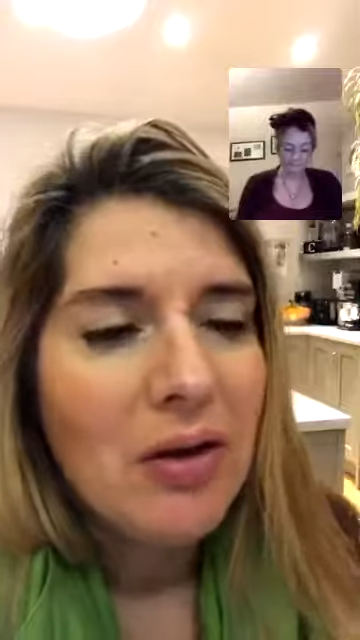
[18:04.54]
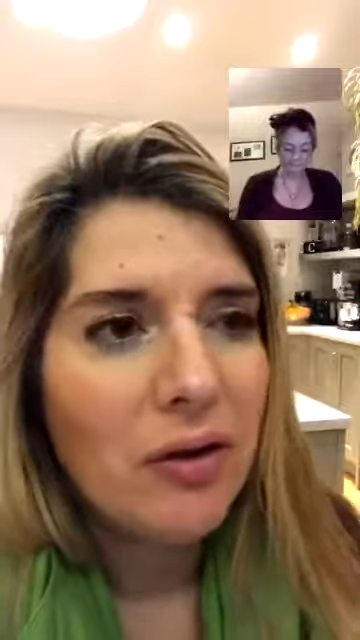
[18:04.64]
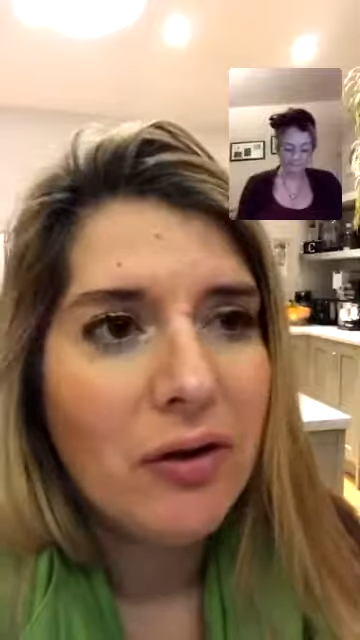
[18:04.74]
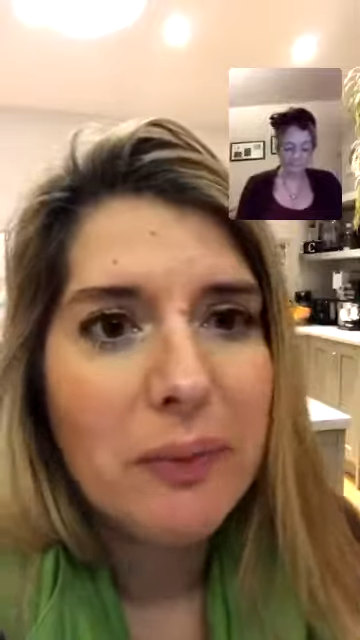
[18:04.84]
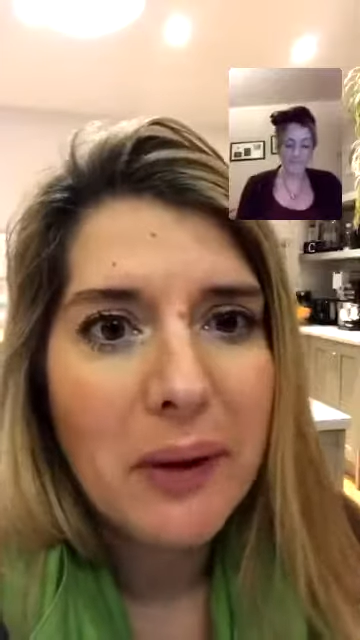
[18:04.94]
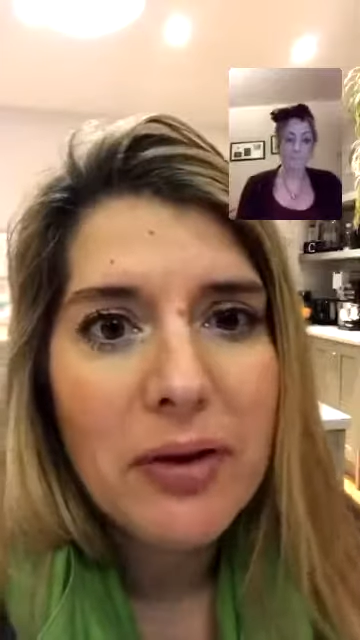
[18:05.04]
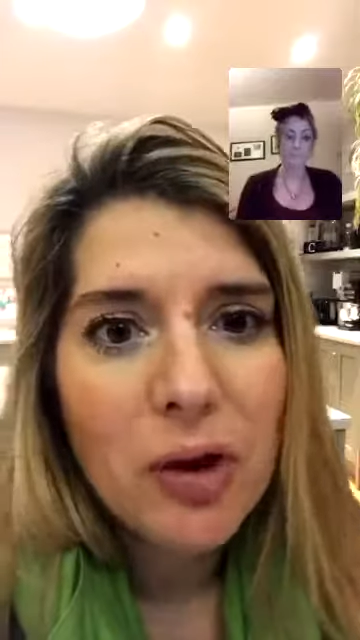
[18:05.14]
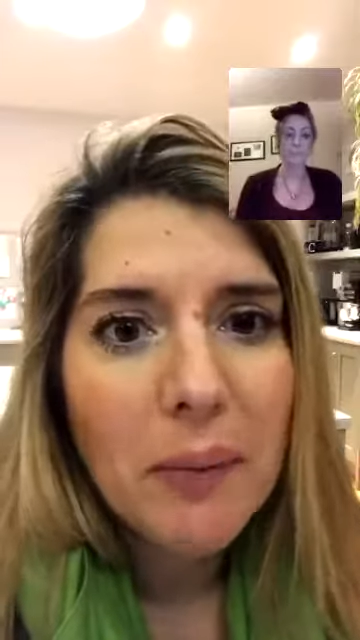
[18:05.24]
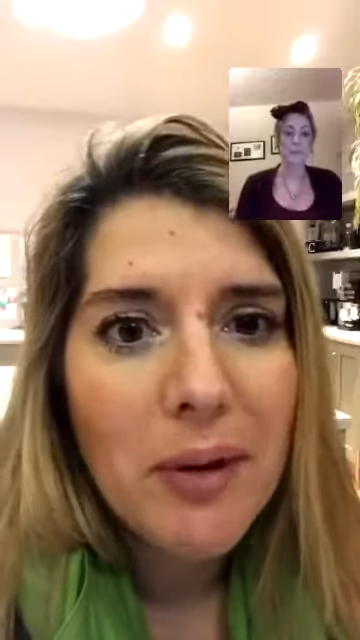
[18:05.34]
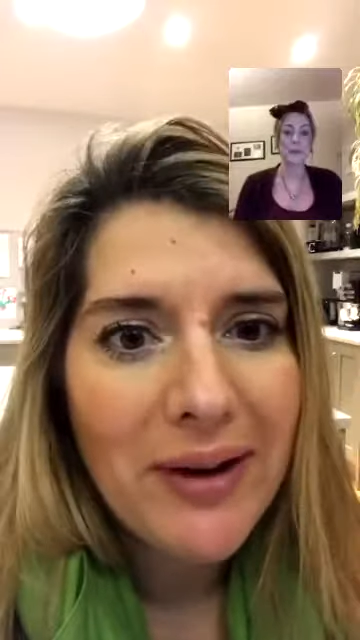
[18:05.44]
of birth
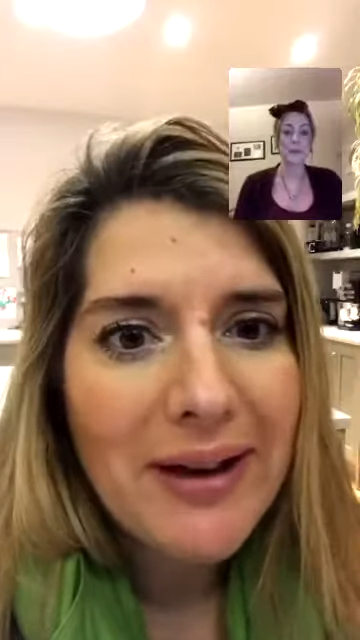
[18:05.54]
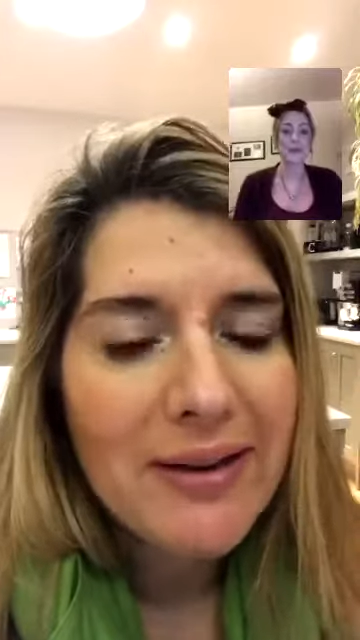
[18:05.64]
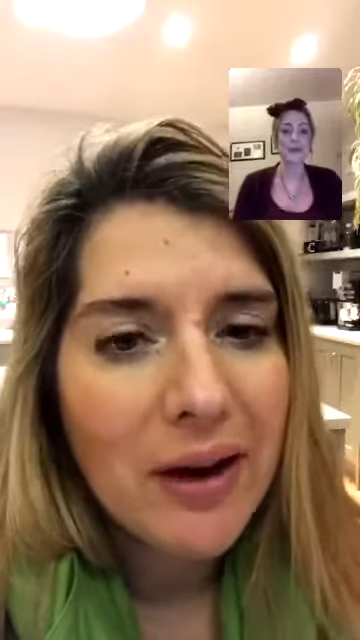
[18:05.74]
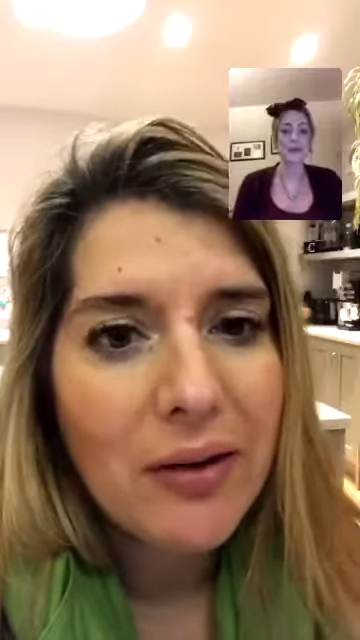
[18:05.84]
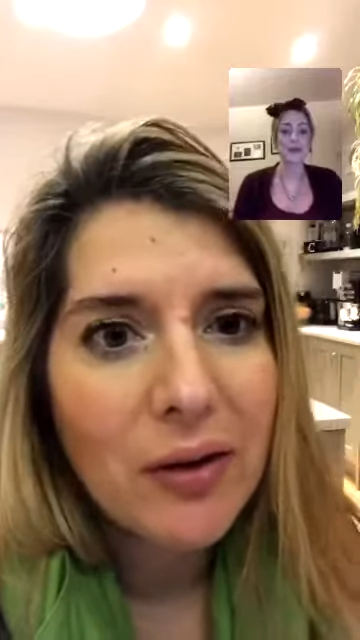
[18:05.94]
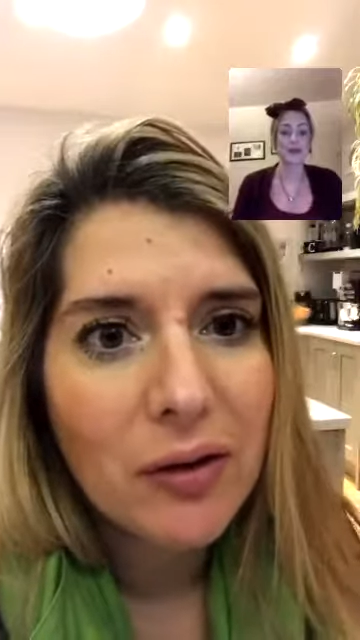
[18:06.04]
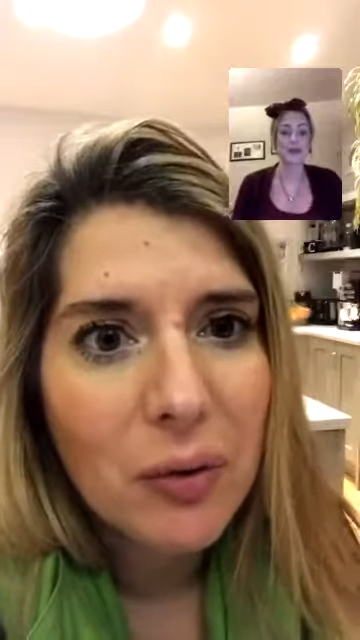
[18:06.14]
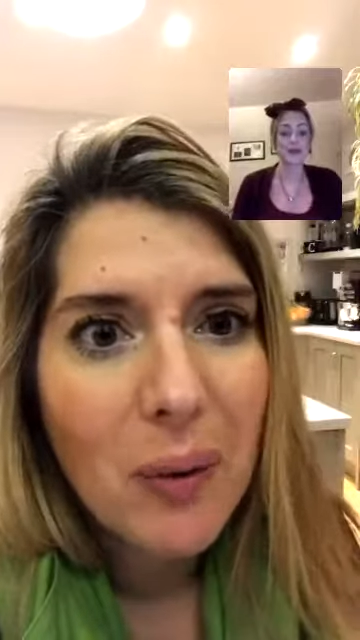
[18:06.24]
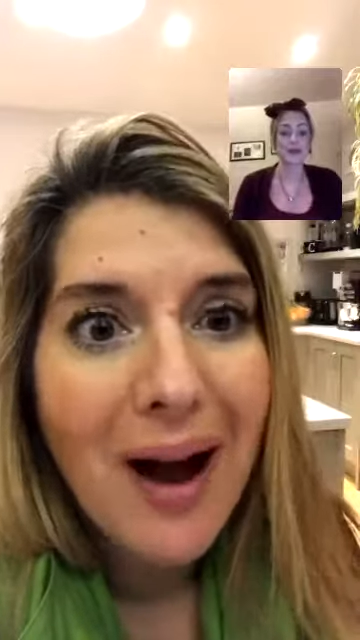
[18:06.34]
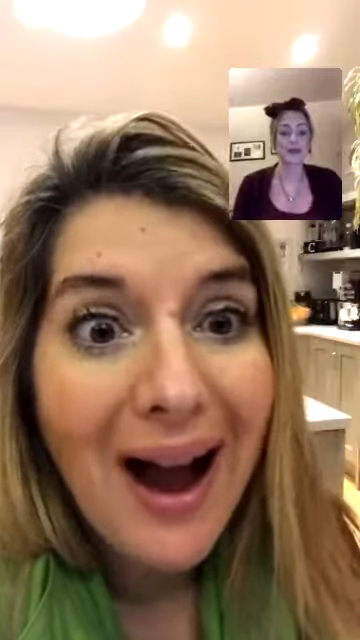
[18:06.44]
trauma rates now, they're so
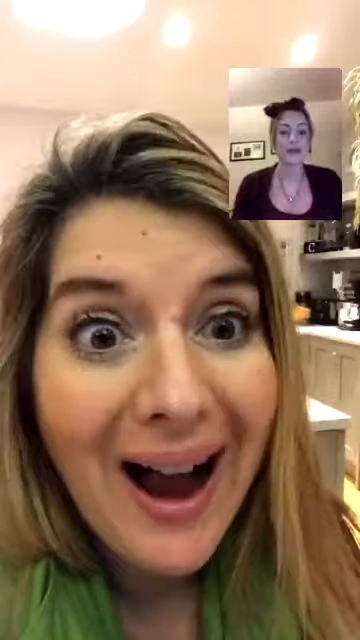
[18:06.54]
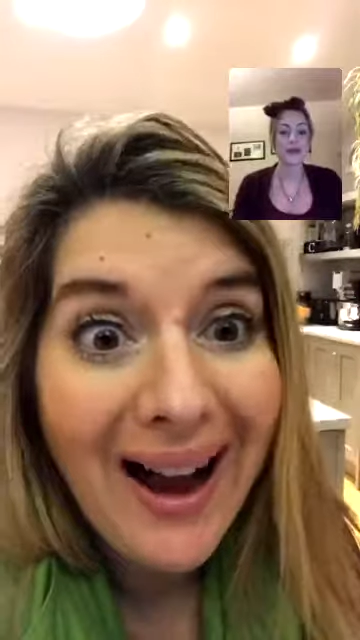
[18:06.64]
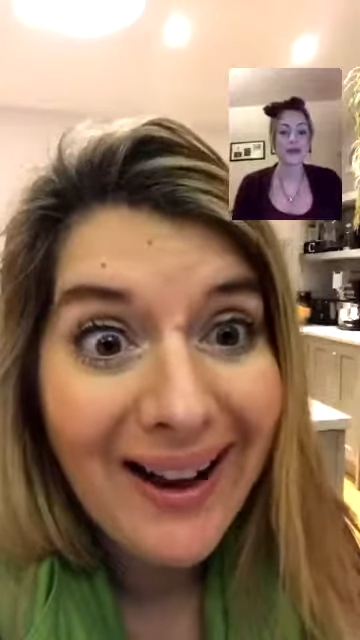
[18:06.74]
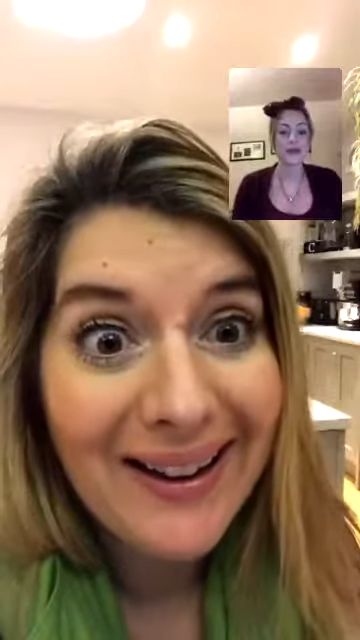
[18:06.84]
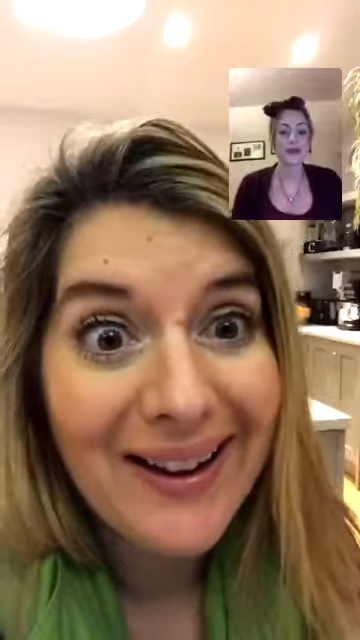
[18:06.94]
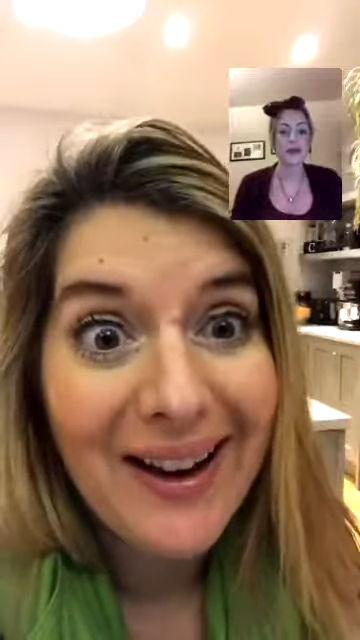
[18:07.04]
high,